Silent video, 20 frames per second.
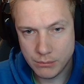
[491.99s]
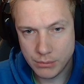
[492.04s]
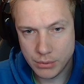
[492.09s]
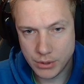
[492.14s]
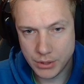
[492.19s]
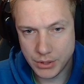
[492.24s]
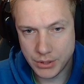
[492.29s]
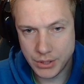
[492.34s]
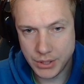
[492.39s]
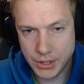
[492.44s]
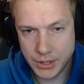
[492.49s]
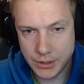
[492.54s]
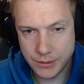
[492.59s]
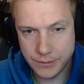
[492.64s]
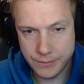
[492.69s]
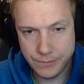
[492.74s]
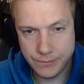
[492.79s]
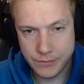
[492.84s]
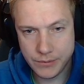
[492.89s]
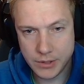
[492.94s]
Put it
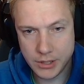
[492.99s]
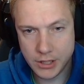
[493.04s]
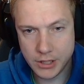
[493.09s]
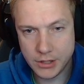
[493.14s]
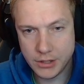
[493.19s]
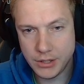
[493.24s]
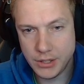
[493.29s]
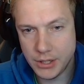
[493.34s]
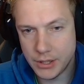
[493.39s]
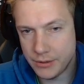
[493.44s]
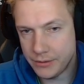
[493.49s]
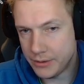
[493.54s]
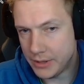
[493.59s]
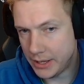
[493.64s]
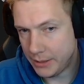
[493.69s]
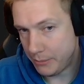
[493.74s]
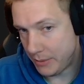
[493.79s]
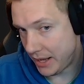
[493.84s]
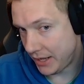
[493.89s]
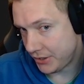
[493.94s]
here and here.
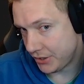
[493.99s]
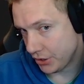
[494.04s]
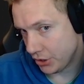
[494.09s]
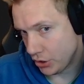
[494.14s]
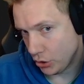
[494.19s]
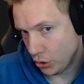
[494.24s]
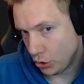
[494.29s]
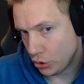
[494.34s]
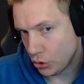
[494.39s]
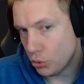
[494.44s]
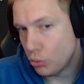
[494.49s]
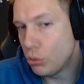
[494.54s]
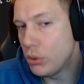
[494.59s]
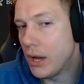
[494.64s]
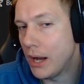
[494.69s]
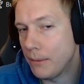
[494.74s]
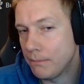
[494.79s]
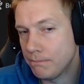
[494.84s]
That makes it look cooler.